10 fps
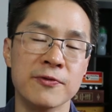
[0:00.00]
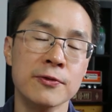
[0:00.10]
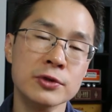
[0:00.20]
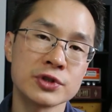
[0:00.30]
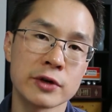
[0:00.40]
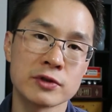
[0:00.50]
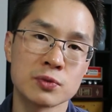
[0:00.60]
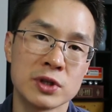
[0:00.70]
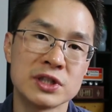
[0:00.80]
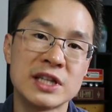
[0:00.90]
the
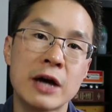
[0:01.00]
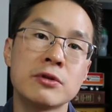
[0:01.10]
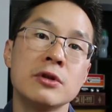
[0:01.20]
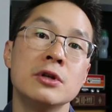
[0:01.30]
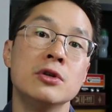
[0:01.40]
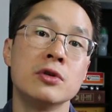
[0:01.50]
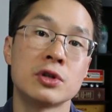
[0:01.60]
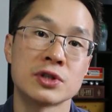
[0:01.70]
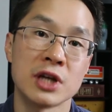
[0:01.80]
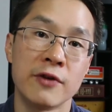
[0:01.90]
full-service ones down to the
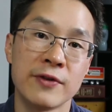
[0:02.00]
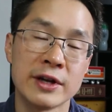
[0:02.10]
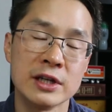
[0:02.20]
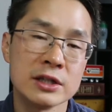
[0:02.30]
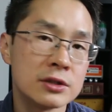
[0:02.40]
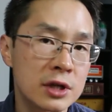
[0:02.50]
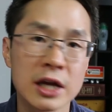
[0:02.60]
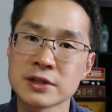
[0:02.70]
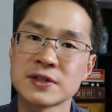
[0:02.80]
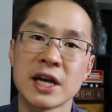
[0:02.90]
do-it-yourself, to
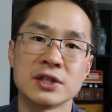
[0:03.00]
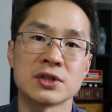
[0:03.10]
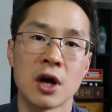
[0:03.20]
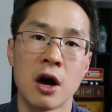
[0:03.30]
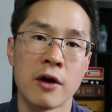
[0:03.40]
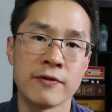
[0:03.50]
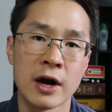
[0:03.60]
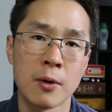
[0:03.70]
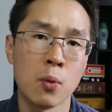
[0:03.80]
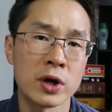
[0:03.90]
get a sense of
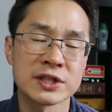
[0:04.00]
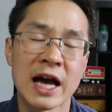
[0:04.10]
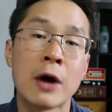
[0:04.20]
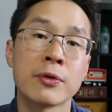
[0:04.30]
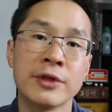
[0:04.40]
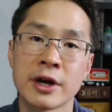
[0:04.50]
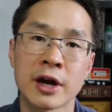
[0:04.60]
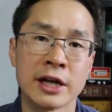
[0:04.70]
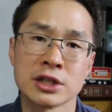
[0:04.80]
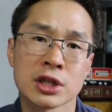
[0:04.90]
what's out there
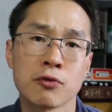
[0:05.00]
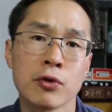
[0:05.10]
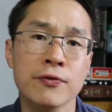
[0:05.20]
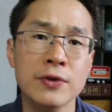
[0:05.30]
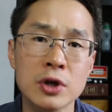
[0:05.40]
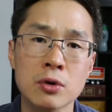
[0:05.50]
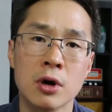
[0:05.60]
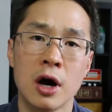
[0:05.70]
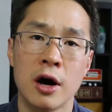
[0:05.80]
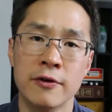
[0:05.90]
and just a review
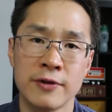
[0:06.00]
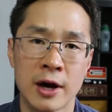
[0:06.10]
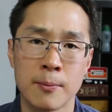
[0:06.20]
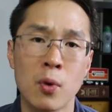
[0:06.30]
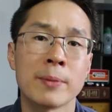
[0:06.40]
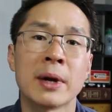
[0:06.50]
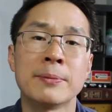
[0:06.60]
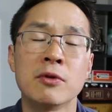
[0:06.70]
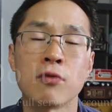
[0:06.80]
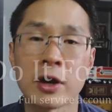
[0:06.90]
of um, what
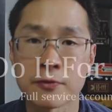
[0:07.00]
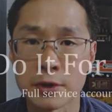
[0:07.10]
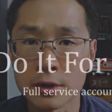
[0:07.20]
might be right for